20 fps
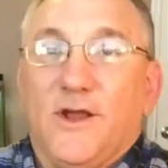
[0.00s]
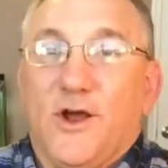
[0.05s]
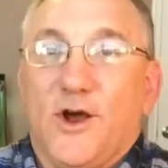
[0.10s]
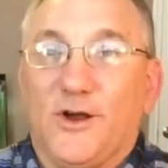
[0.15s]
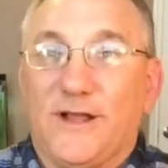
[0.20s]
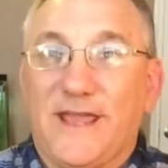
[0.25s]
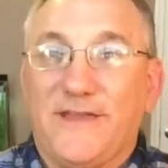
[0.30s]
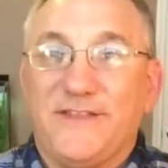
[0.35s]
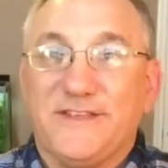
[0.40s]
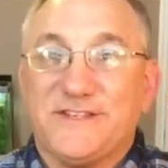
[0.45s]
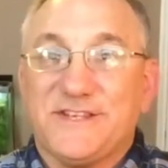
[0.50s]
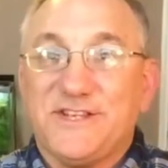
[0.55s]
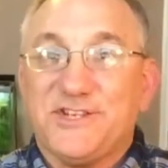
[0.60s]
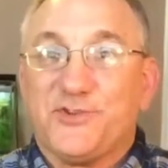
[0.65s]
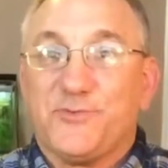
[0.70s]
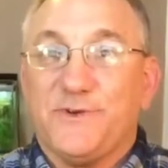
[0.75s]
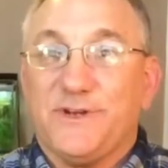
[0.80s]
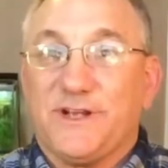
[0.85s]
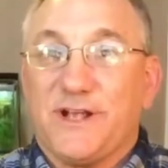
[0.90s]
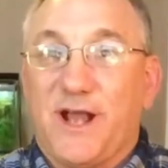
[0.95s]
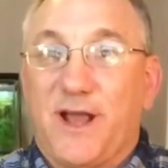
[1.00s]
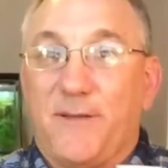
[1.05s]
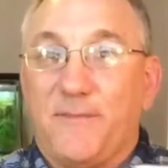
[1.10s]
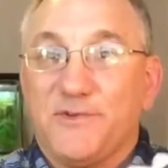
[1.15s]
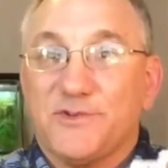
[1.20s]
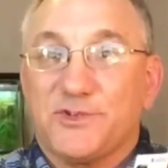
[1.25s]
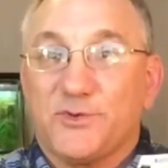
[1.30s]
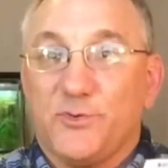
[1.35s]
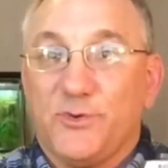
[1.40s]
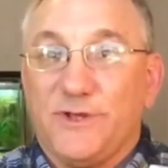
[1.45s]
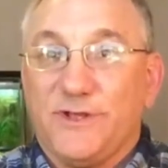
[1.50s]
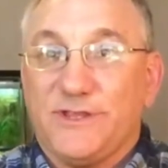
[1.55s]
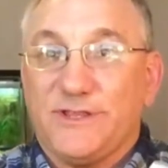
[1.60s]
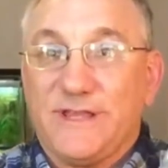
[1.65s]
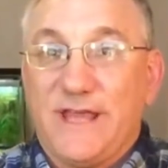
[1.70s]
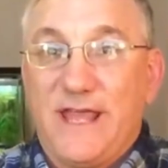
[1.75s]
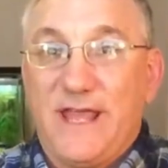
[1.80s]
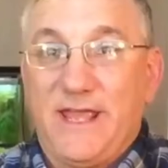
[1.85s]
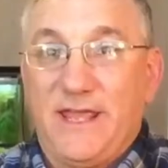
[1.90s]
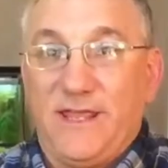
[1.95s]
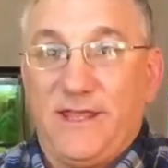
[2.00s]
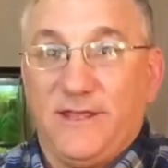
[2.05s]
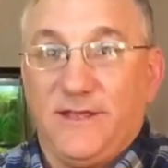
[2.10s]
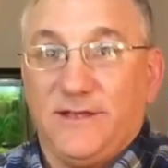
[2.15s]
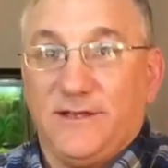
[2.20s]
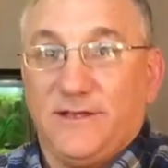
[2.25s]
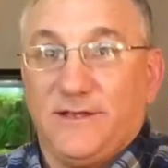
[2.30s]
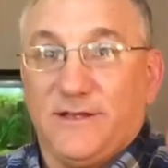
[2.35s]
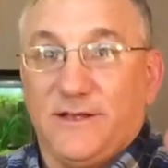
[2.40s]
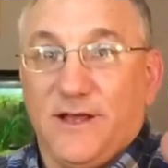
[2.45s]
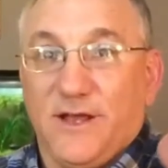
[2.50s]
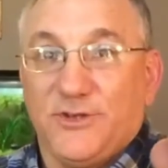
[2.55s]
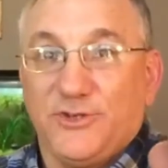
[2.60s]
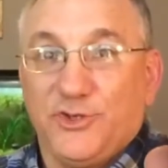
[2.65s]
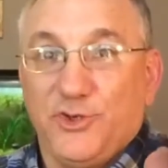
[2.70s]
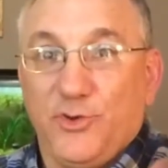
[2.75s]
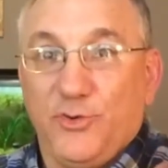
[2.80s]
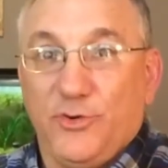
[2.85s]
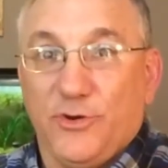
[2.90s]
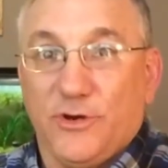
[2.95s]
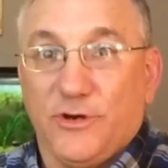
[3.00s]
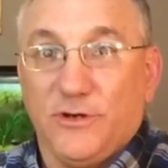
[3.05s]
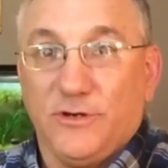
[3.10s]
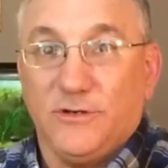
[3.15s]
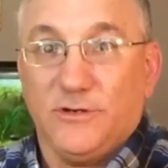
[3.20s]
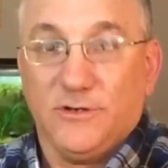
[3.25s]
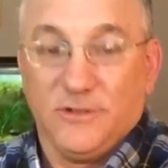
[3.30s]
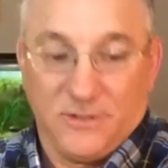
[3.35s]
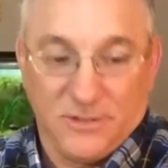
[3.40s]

Okay, this instrument comes with a, uh, a tuner.